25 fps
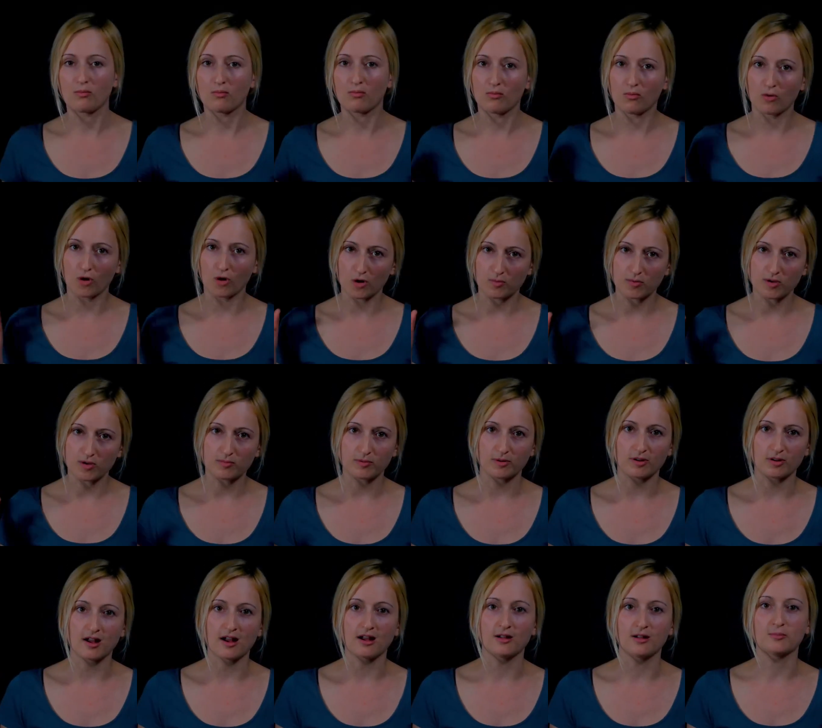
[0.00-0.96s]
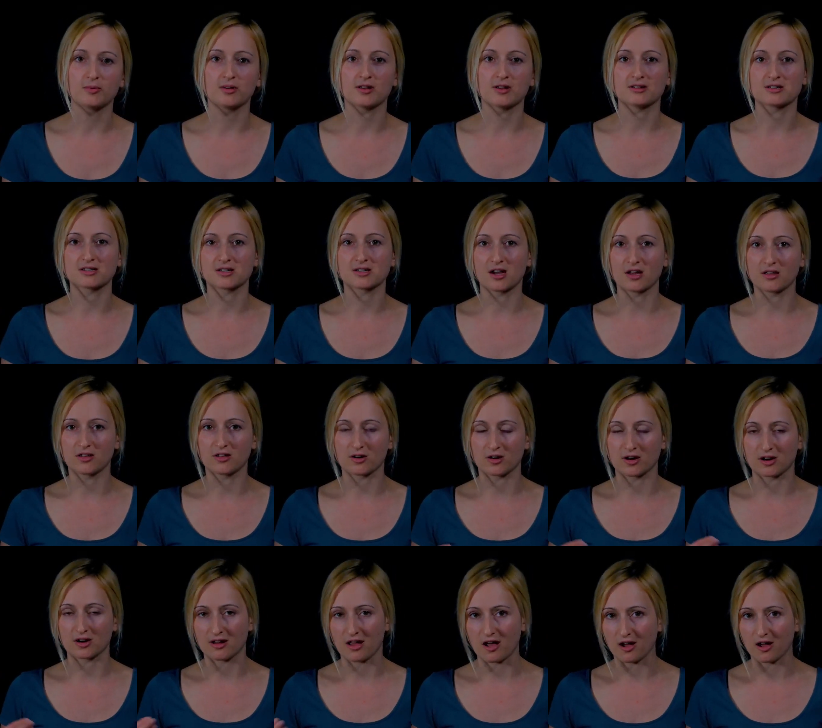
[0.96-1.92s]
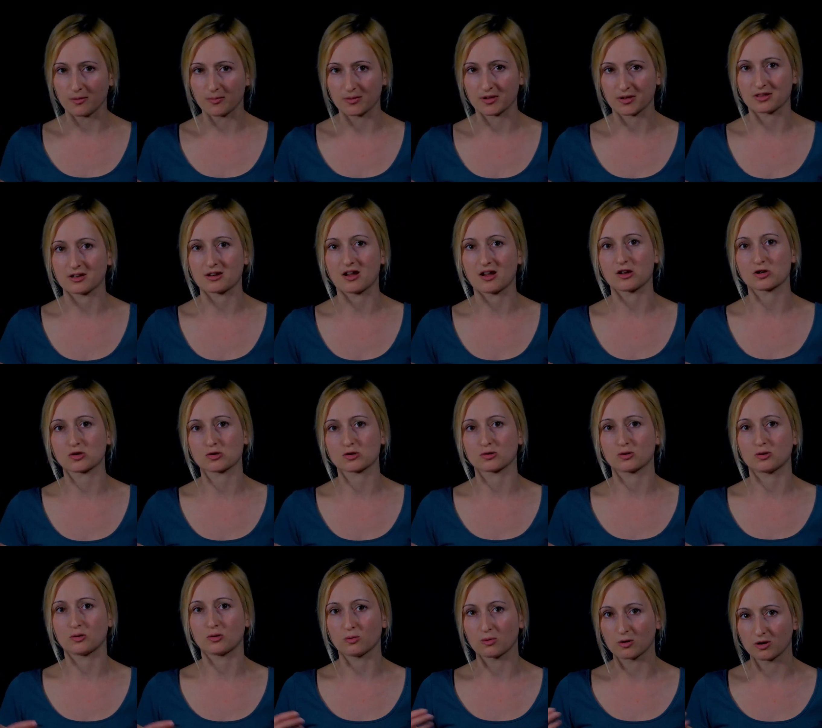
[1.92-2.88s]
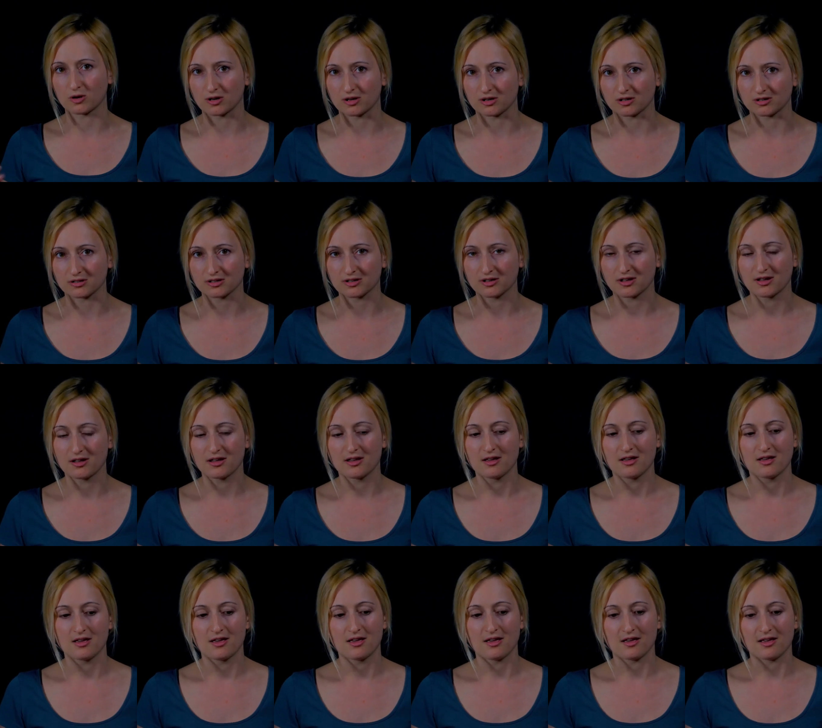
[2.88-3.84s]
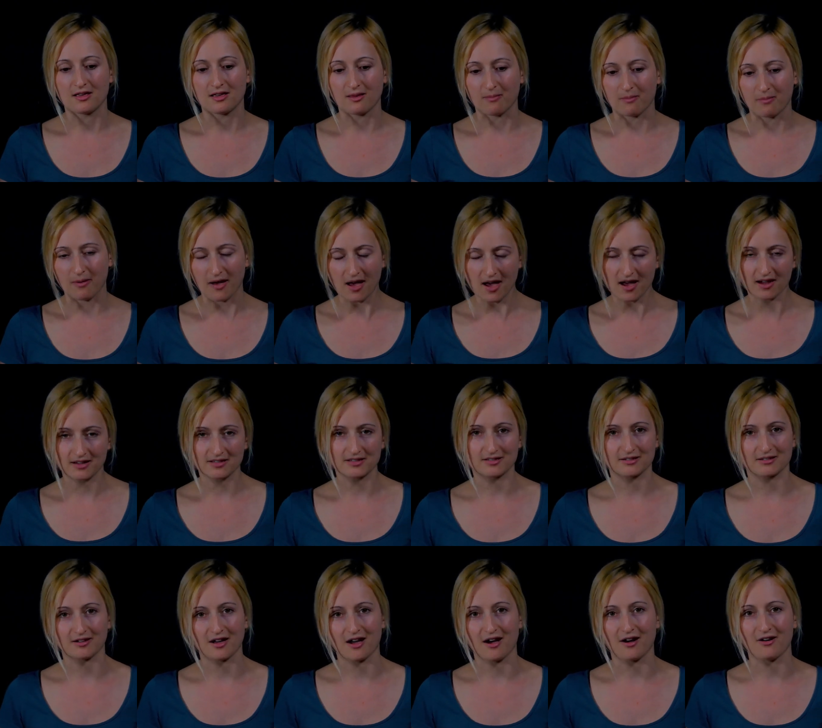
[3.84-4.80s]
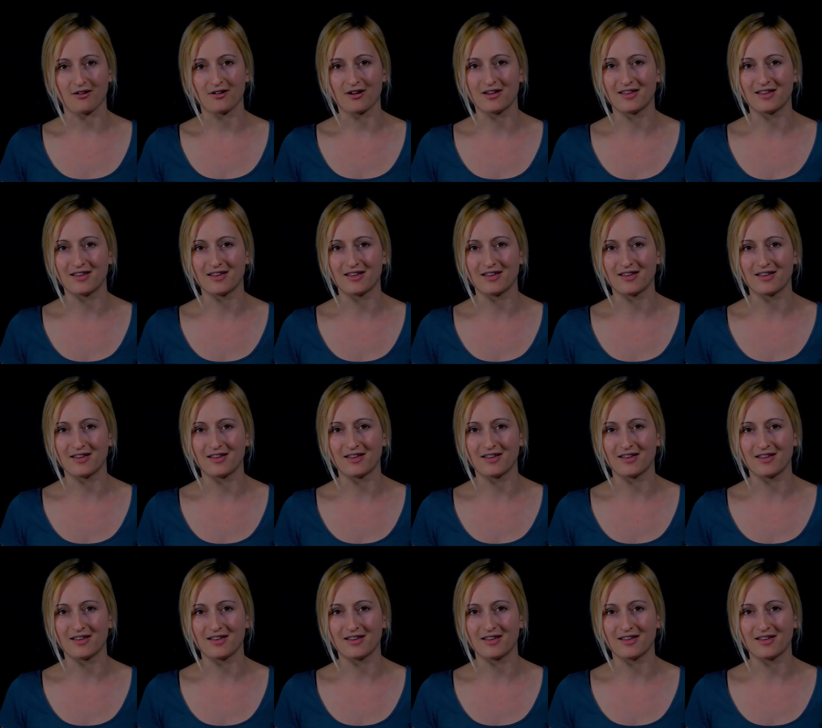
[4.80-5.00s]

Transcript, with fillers: more people helping each other and helping the natural world get back to how